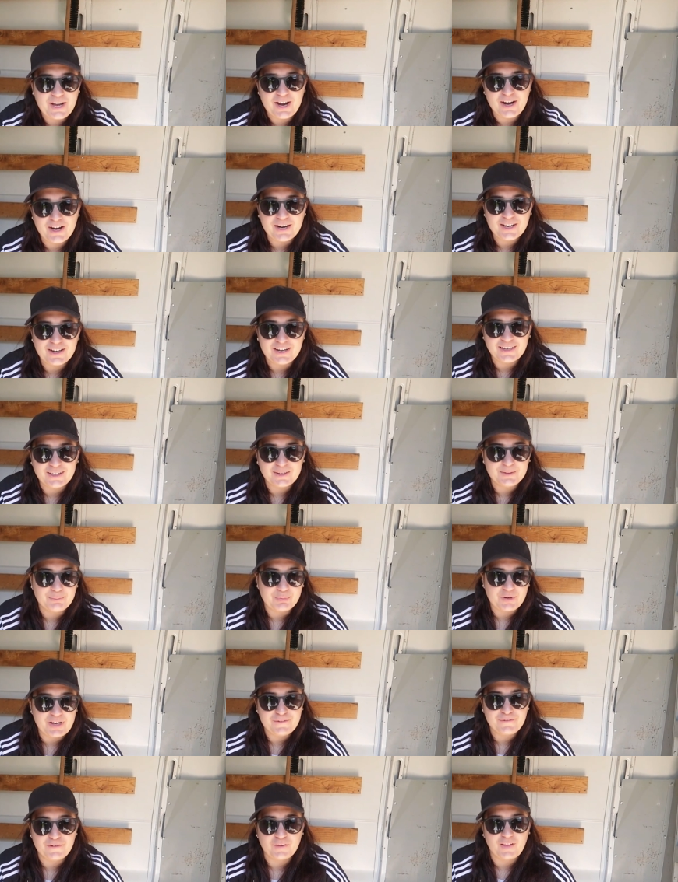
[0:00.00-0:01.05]
we are gonna
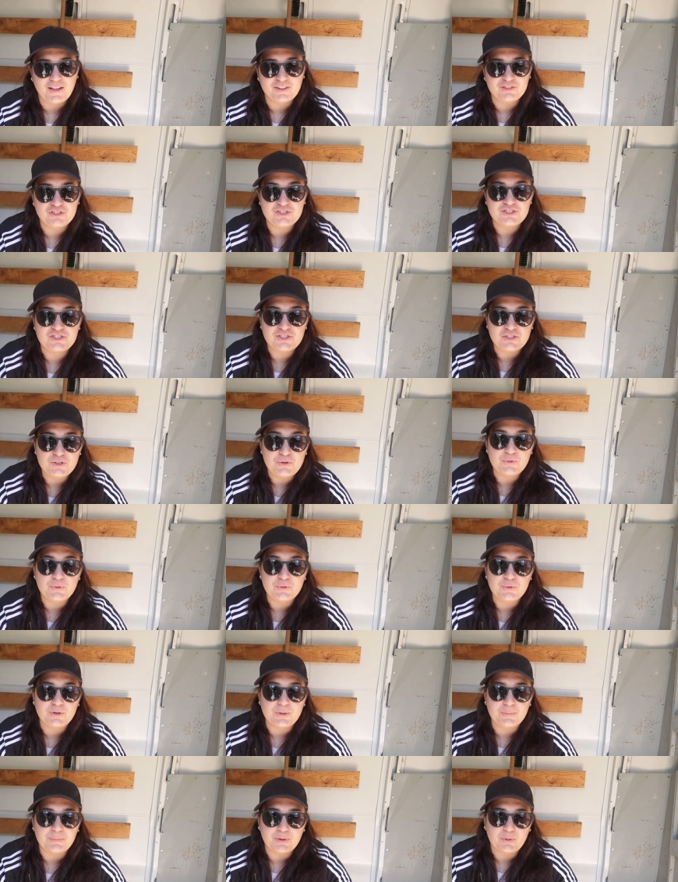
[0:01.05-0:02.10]
break for lunch soon,